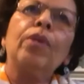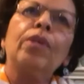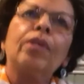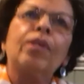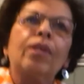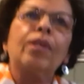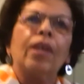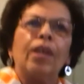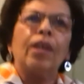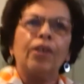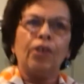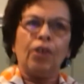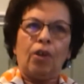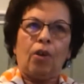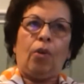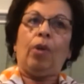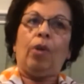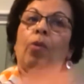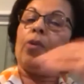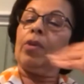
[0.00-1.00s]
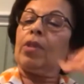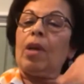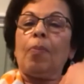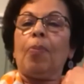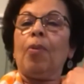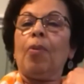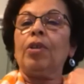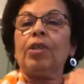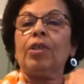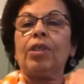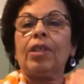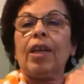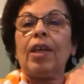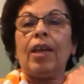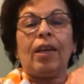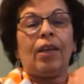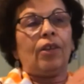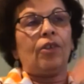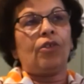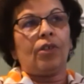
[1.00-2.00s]
was up on
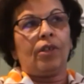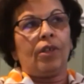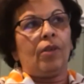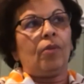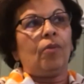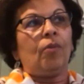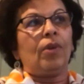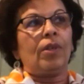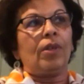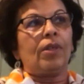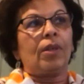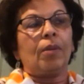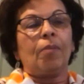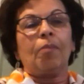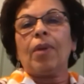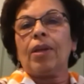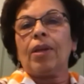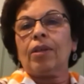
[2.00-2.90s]
stage, and it was